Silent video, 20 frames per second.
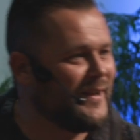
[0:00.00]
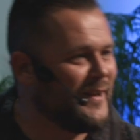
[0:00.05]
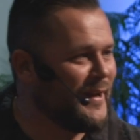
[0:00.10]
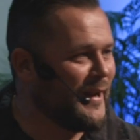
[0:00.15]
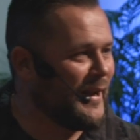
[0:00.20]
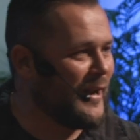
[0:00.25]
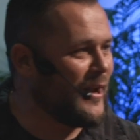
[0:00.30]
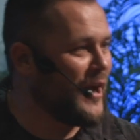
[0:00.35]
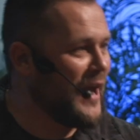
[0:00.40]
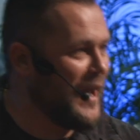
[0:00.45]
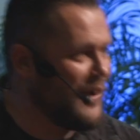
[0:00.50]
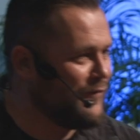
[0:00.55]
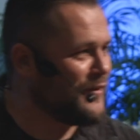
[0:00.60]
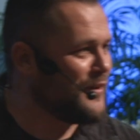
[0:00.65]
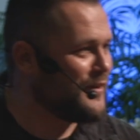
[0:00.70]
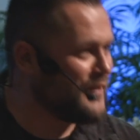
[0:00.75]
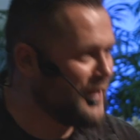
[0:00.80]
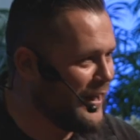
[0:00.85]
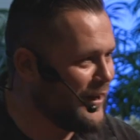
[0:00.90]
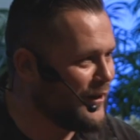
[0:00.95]
Now, I have to
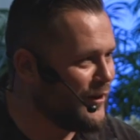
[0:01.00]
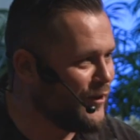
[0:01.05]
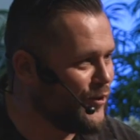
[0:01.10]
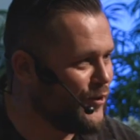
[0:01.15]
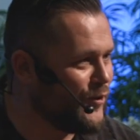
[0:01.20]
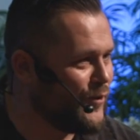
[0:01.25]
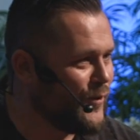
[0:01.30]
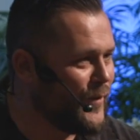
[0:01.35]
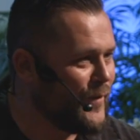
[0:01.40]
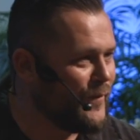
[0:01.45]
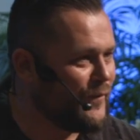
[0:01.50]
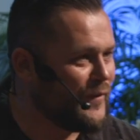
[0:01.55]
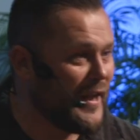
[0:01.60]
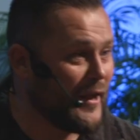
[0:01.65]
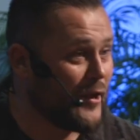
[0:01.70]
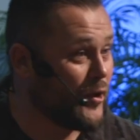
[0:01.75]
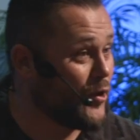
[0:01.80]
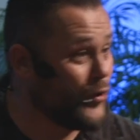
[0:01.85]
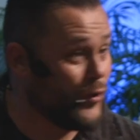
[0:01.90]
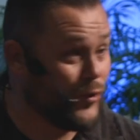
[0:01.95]
tell you
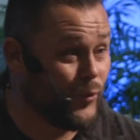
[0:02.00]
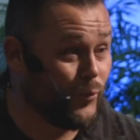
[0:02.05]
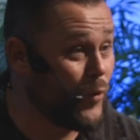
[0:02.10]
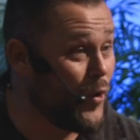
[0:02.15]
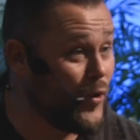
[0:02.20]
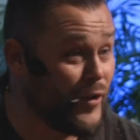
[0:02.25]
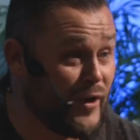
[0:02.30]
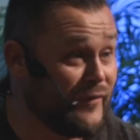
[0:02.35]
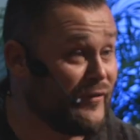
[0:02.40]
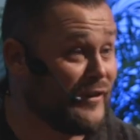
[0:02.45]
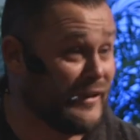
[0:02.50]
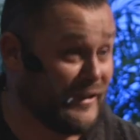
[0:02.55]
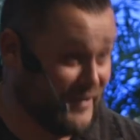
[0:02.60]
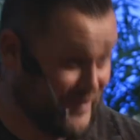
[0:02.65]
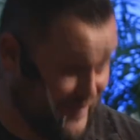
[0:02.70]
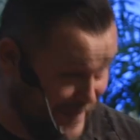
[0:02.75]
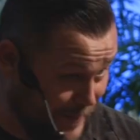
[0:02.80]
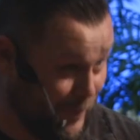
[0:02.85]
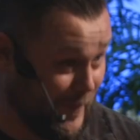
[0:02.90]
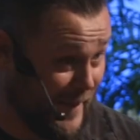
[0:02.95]
that God won't even
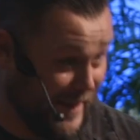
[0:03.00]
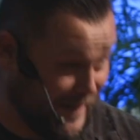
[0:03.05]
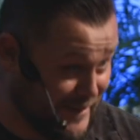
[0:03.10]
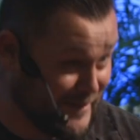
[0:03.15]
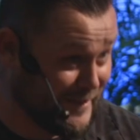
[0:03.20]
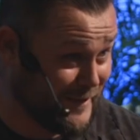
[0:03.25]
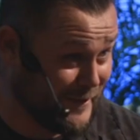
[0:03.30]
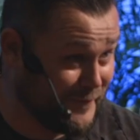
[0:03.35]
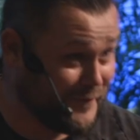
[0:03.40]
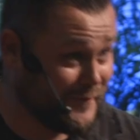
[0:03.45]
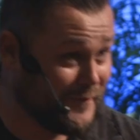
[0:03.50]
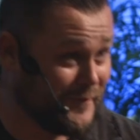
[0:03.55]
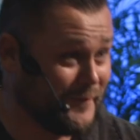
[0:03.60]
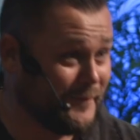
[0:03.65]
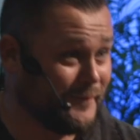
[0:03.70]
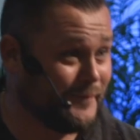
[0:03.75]
accept that stuff.